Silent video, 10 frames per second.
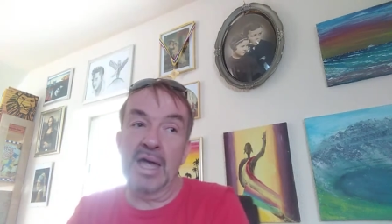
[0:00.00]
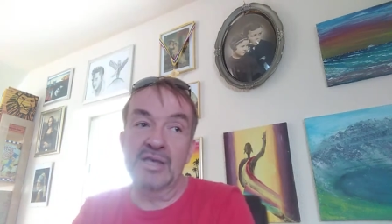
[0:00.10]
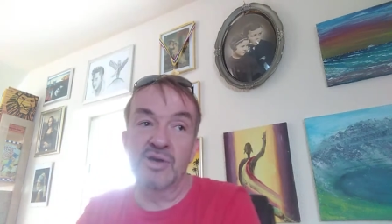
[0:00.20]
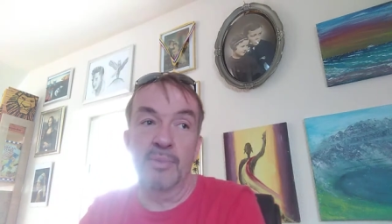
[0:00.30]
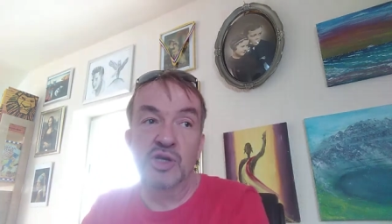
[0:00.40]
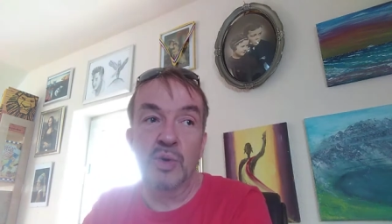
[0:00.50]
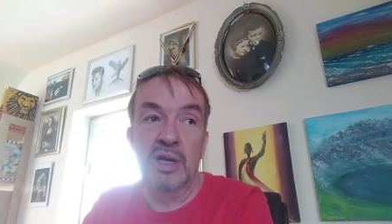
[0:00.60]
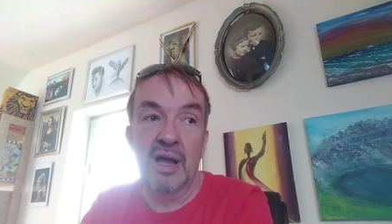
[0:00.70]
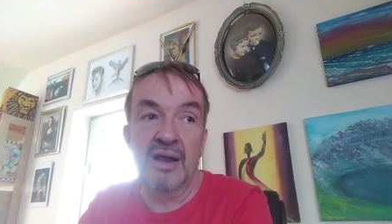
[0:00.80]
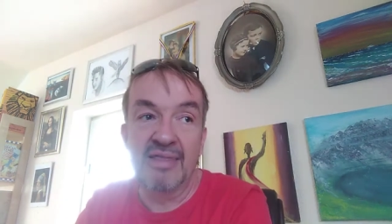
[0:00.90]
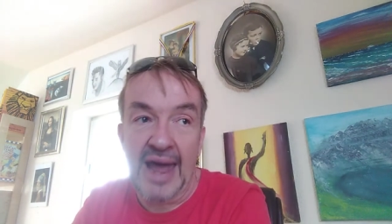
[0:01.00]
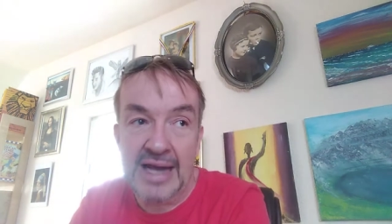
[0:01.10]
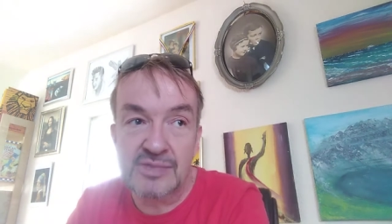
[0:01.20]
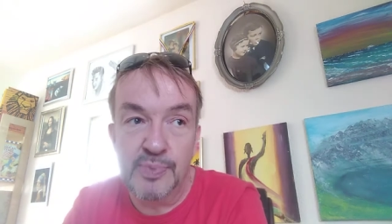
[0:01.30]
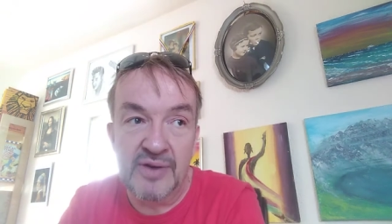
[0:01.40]
so I've been doing a lot of
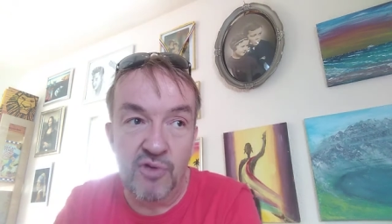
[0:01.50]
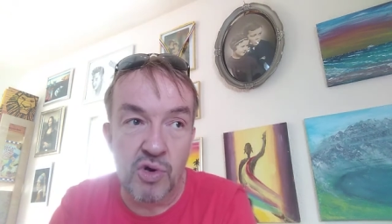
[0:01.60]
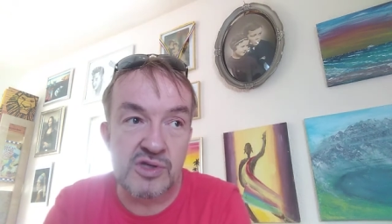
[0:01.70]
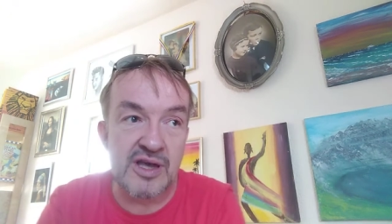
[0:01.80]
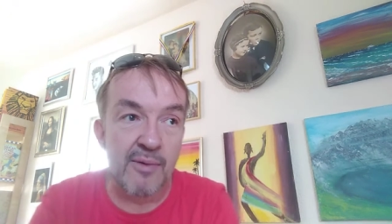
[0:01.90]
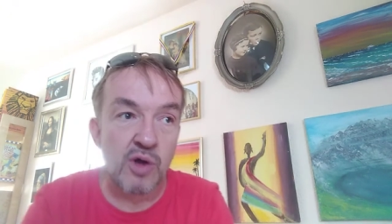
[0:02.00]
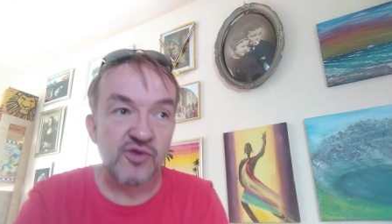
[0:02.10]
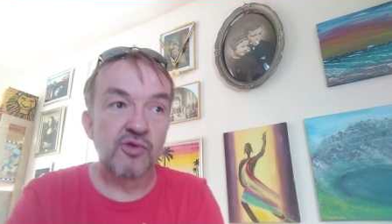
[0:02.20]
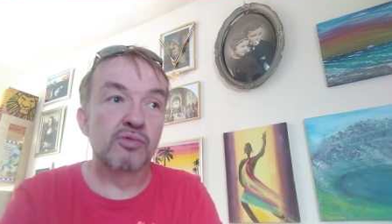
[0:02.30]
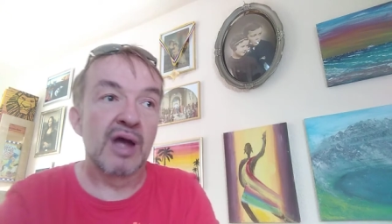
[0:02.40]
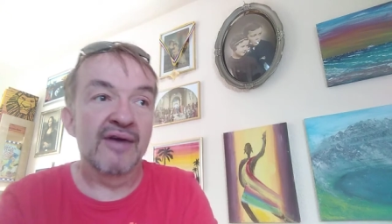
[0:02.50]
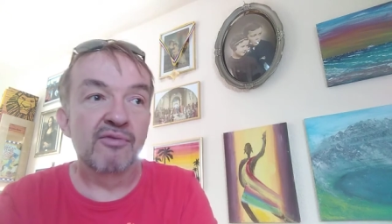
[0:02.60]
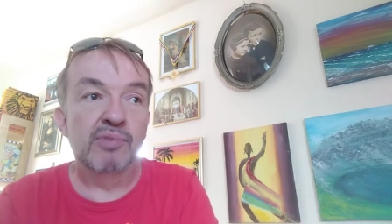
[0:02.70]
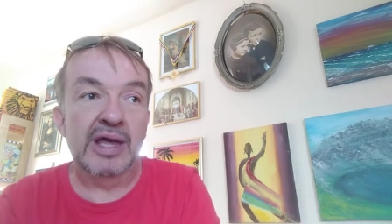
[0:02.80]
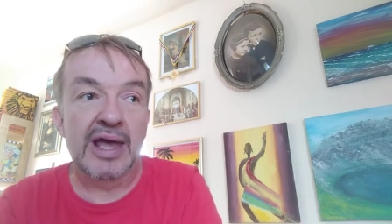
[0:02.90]
that, but of course I also have
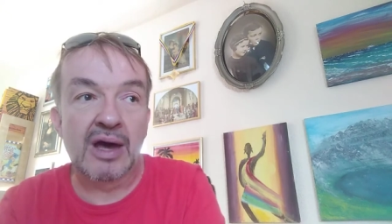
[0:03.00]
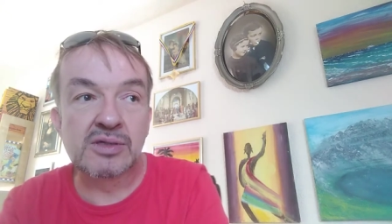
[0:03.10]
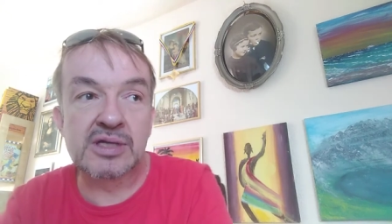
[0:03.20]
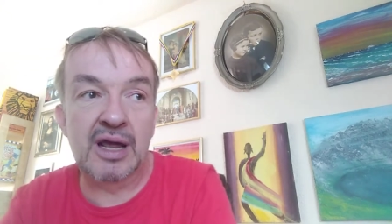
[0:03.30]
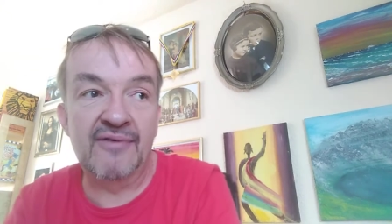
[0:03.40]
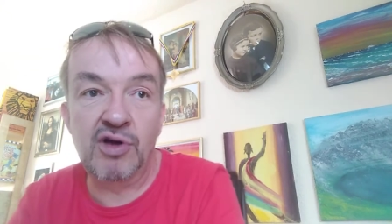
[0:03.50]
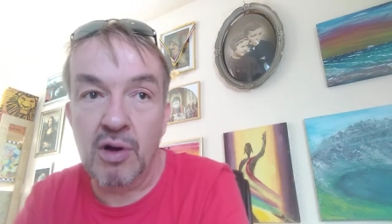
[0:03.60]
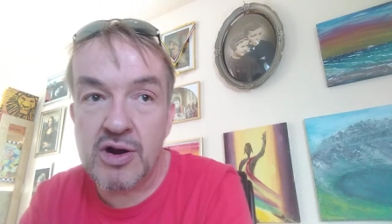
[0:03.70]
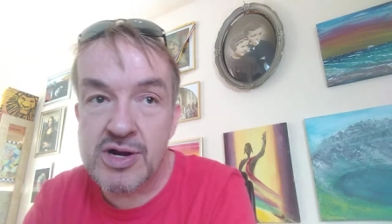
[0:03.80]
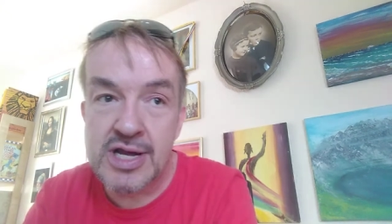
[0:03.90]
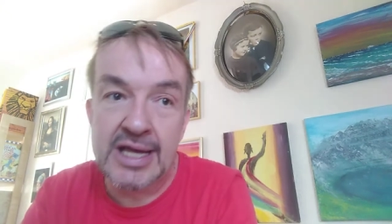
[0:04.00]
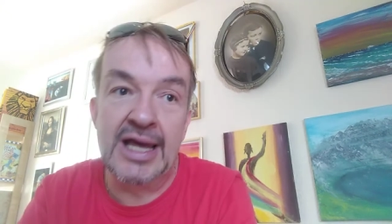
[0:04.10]
a big house and I have a garden,